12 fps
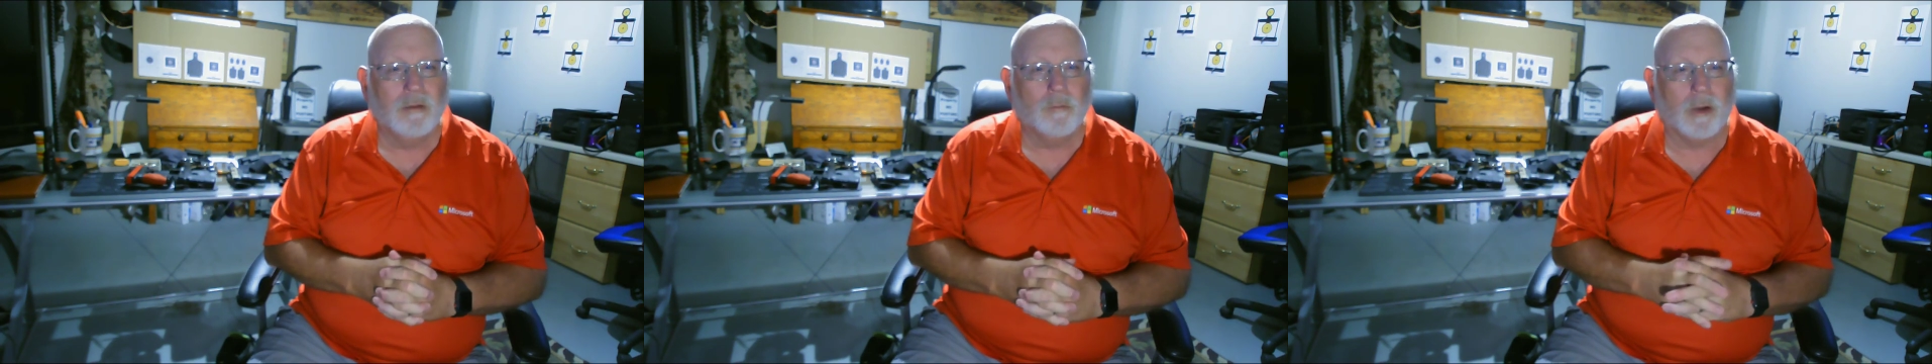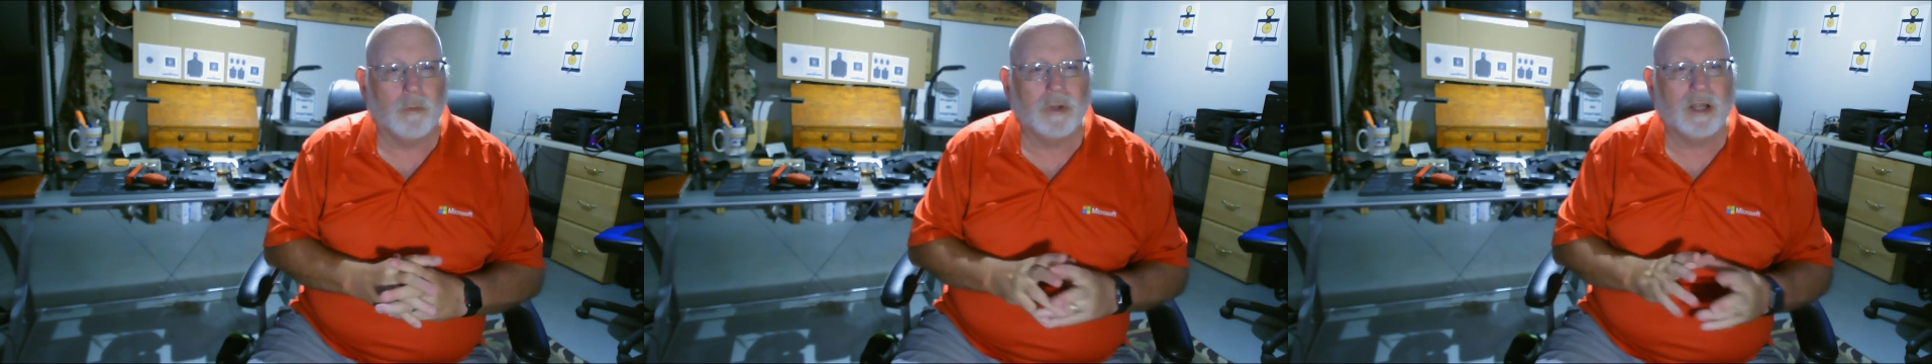
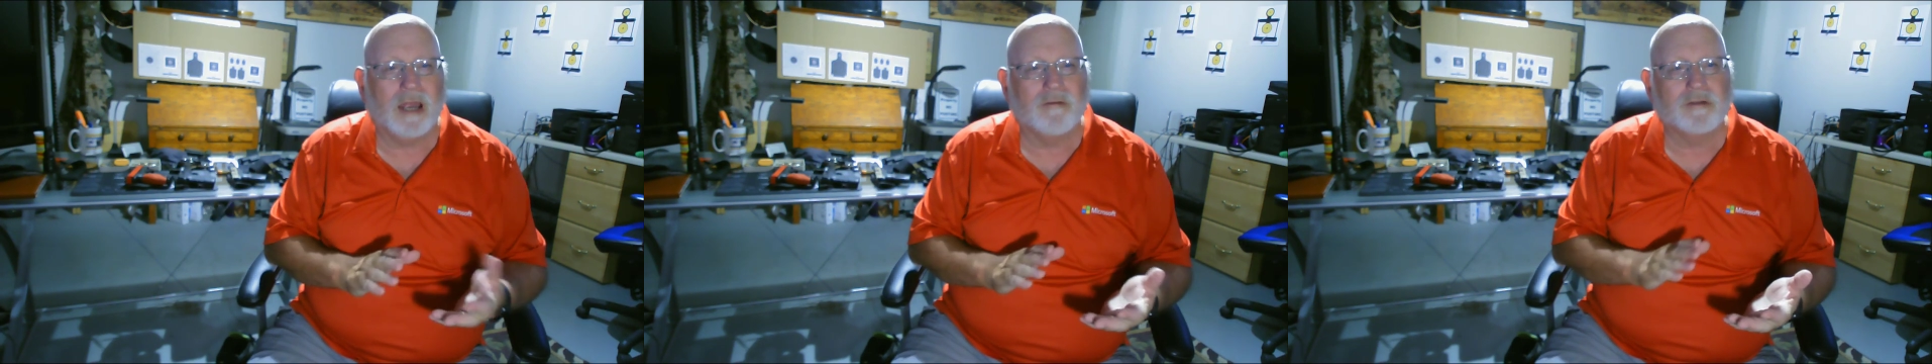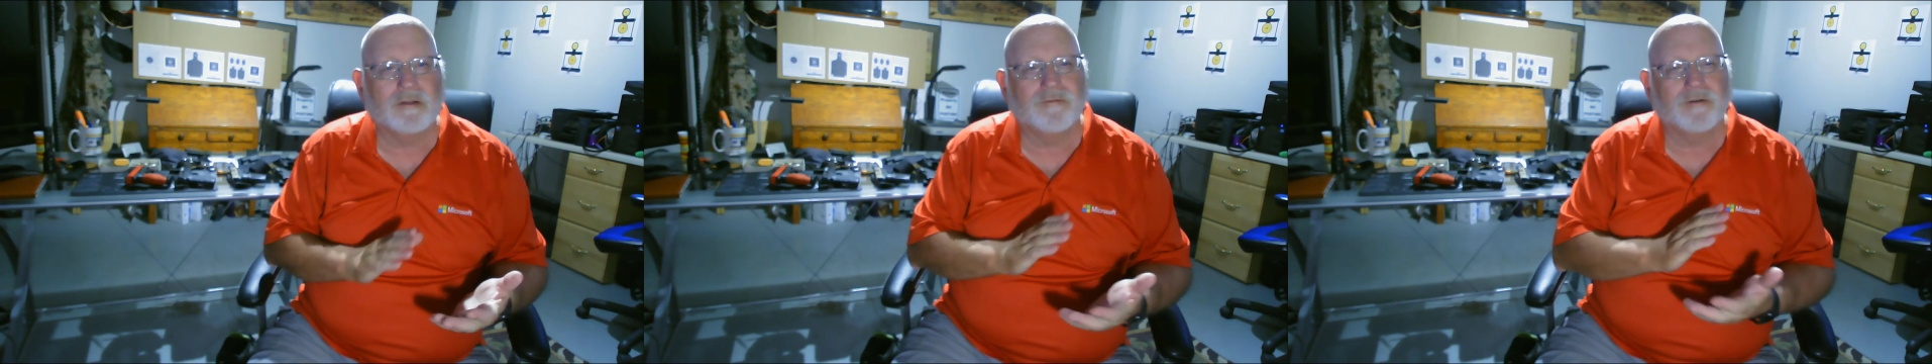But I want to
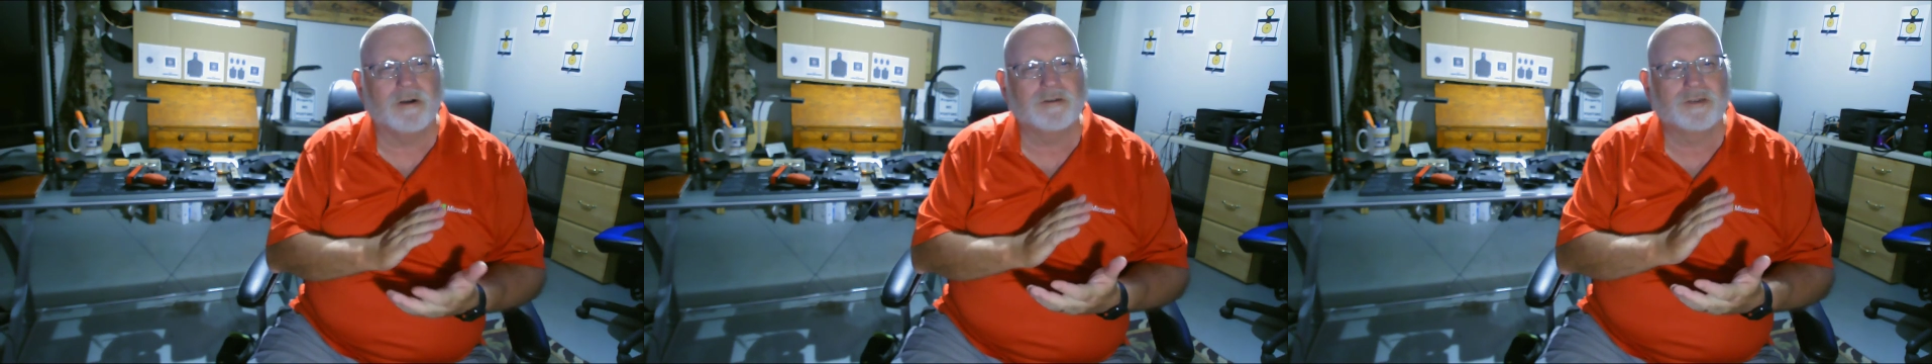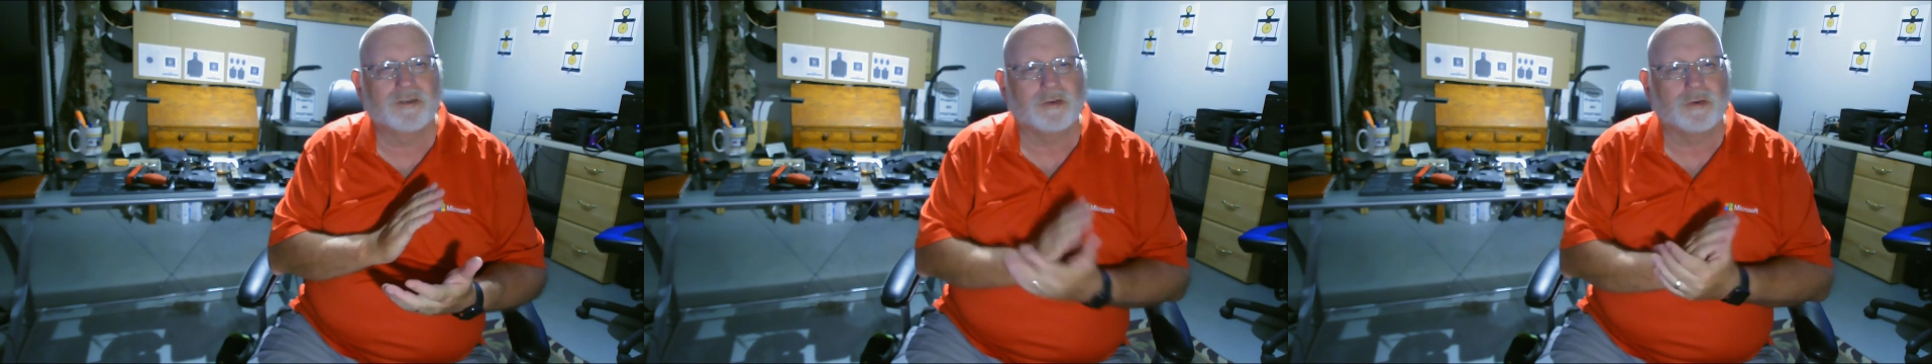cover the
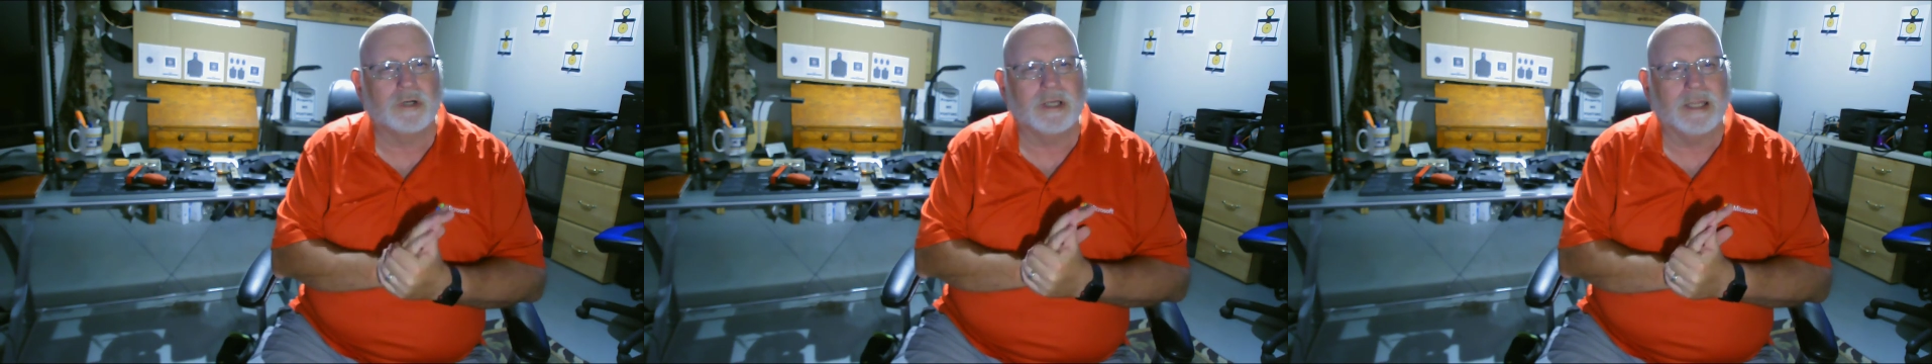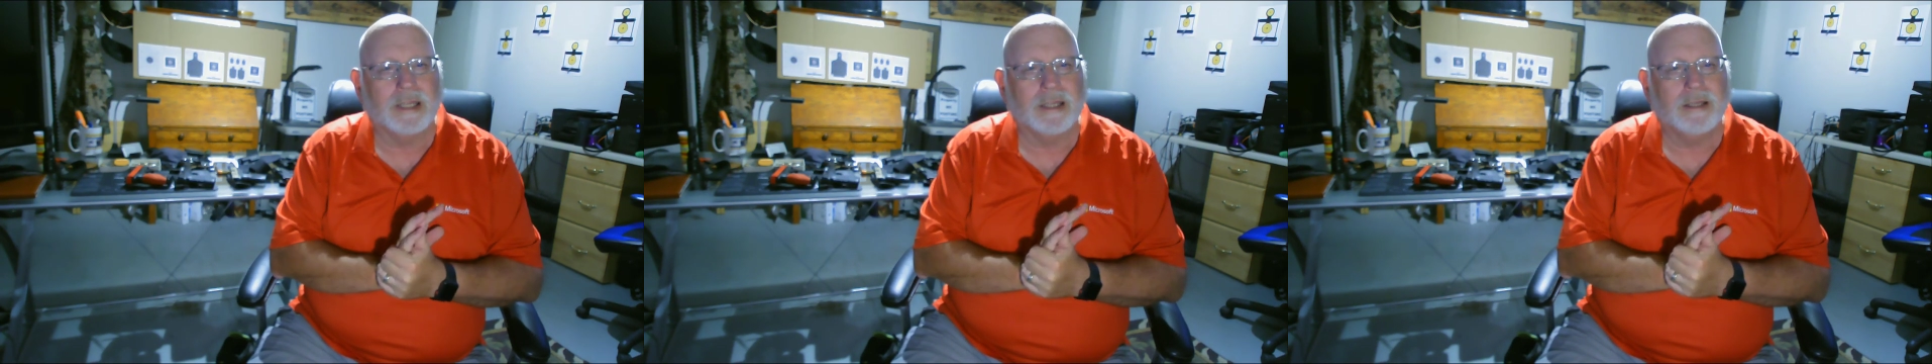first
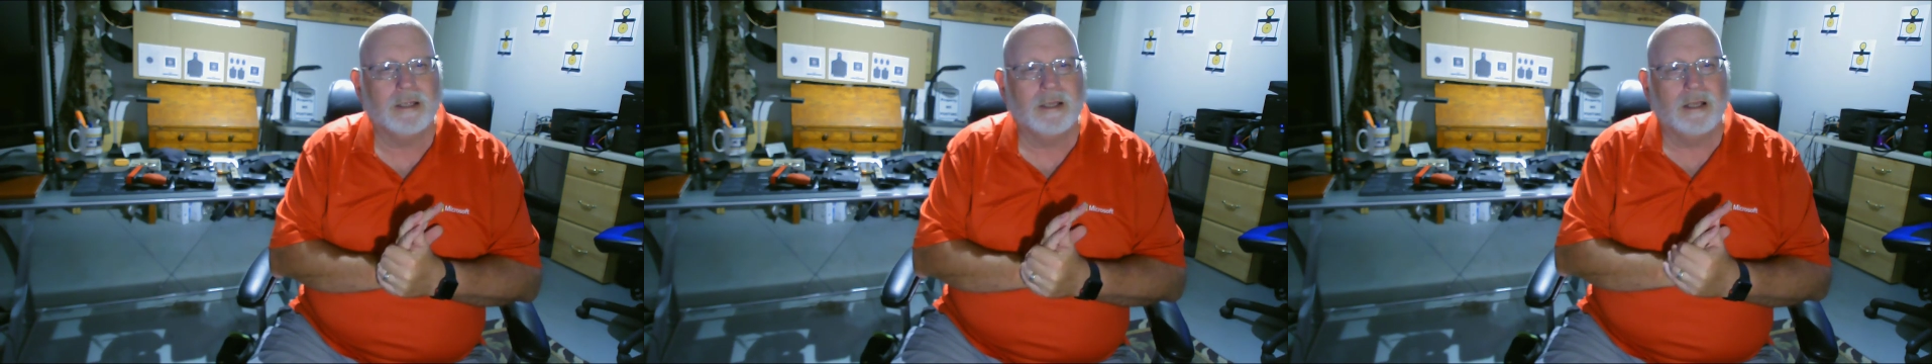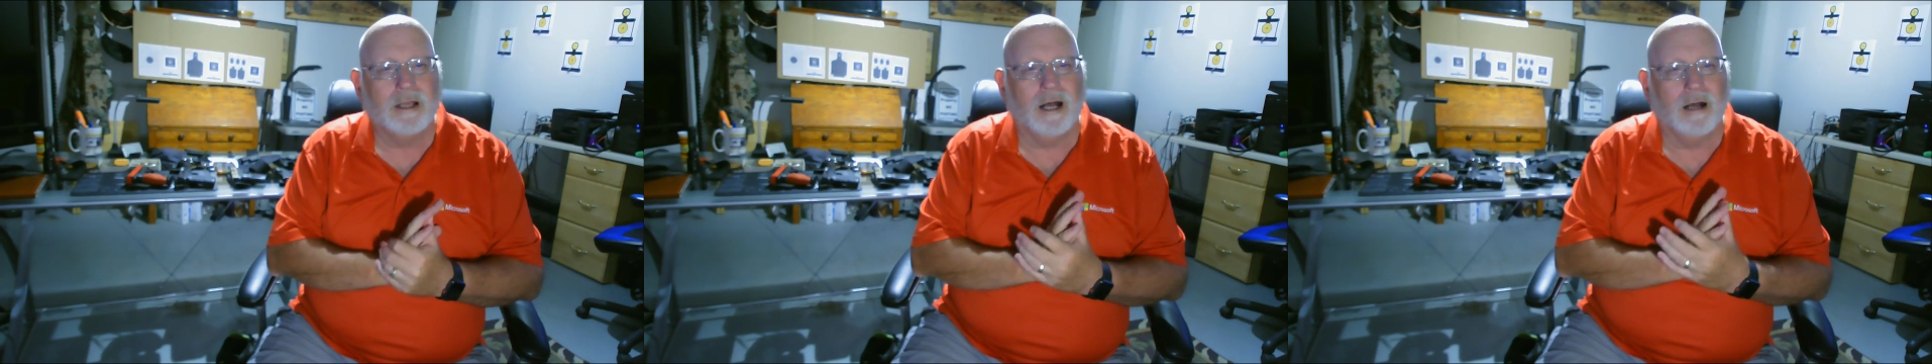3
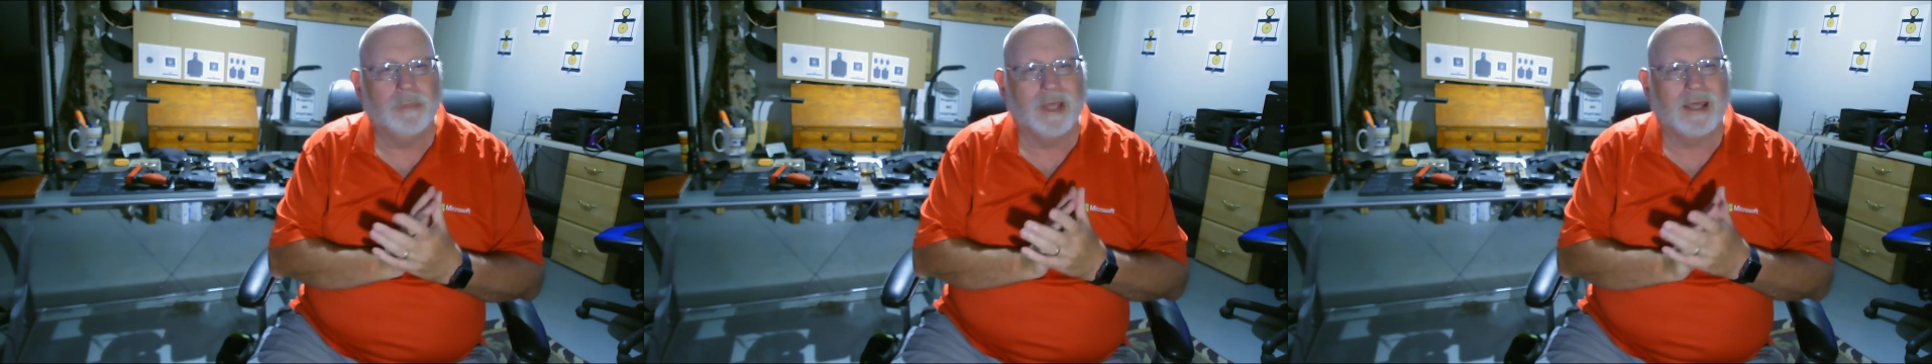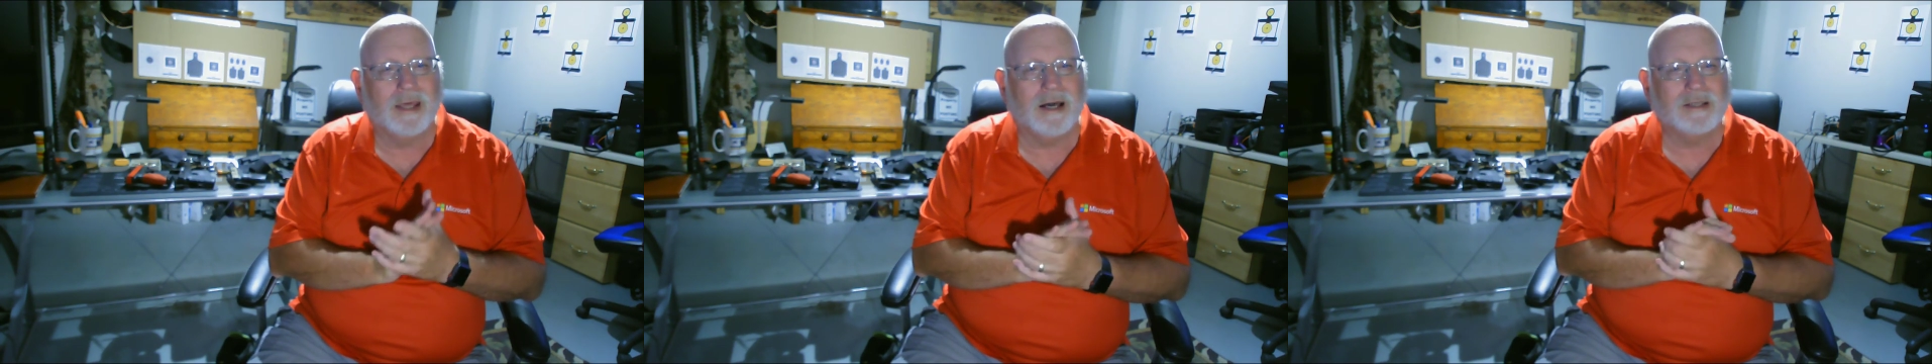
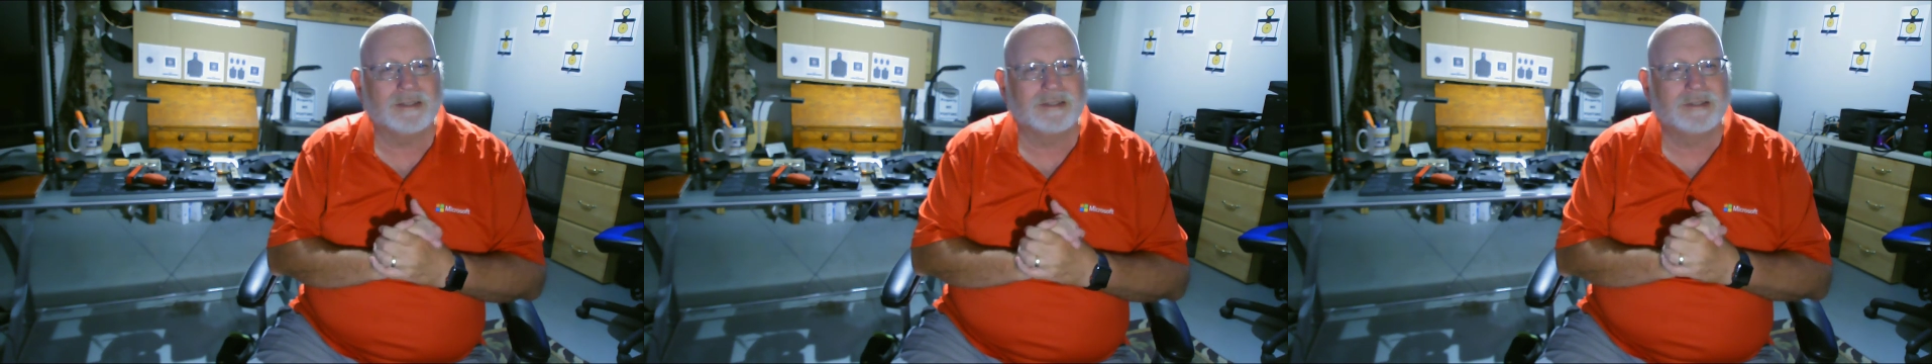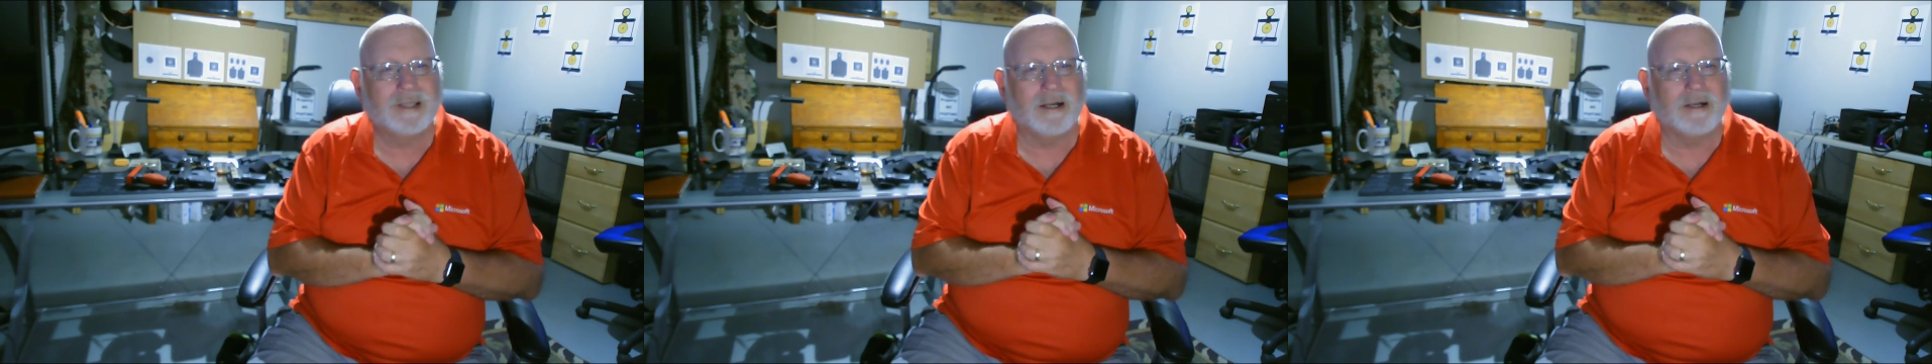because they're